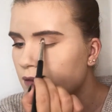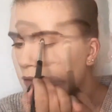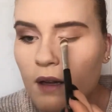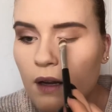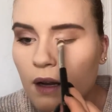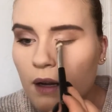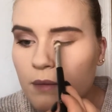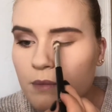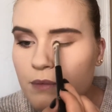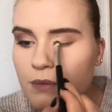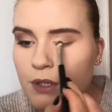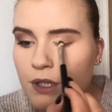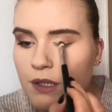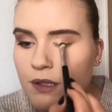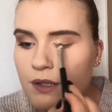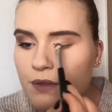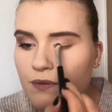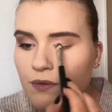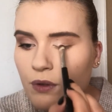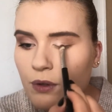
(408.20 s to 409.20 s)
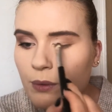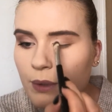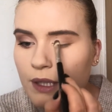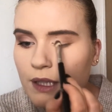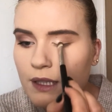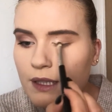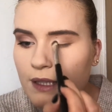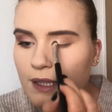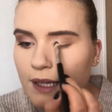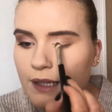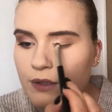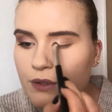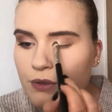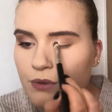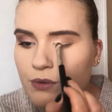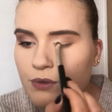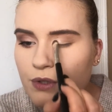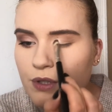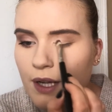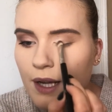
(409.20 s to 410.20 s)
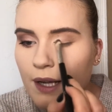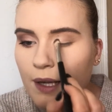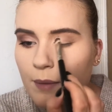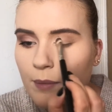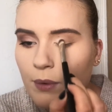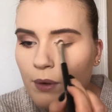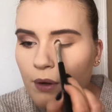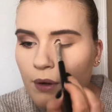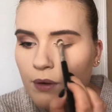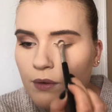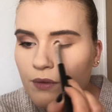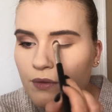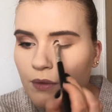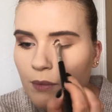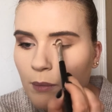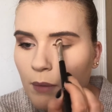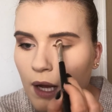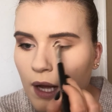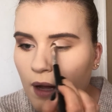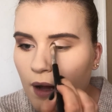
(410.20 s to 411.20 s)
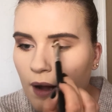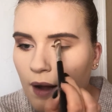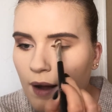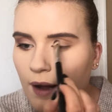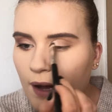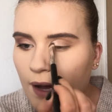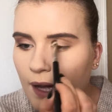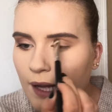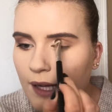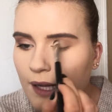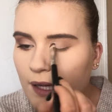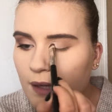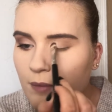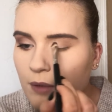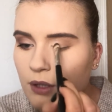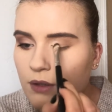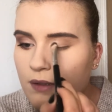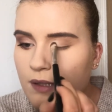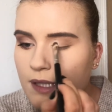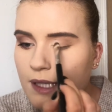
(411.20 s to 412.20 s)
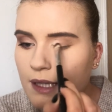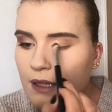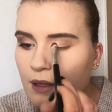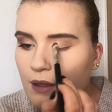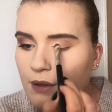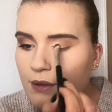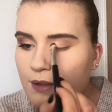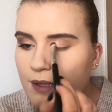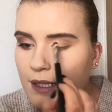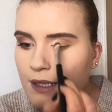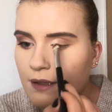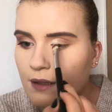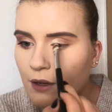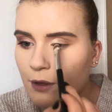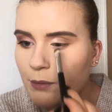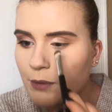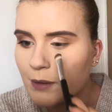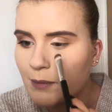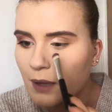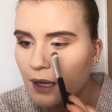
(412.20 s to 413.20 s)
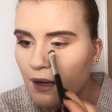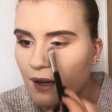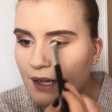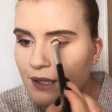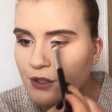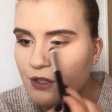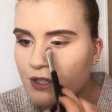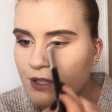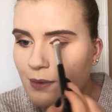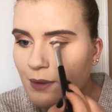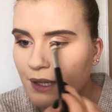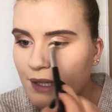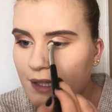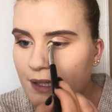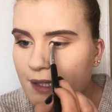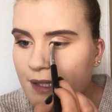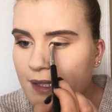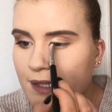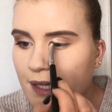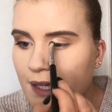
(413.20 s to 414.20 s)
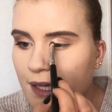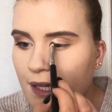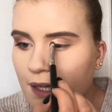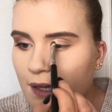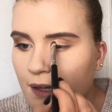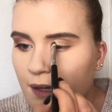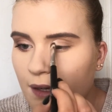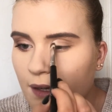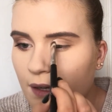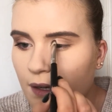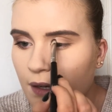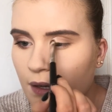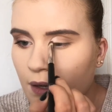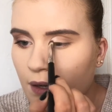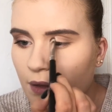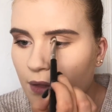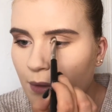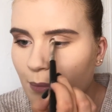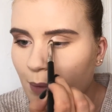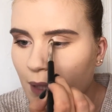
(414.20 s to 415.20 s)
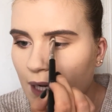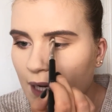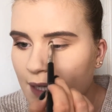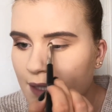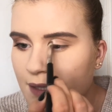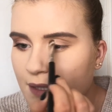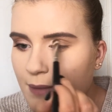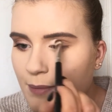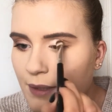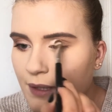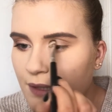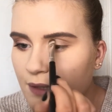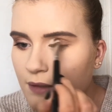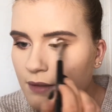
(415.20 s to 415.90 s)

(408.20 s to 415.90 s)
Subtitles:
I'm just following the natural shape of my eye, and I'm constantly closing and opening my eye just so I can see the placement.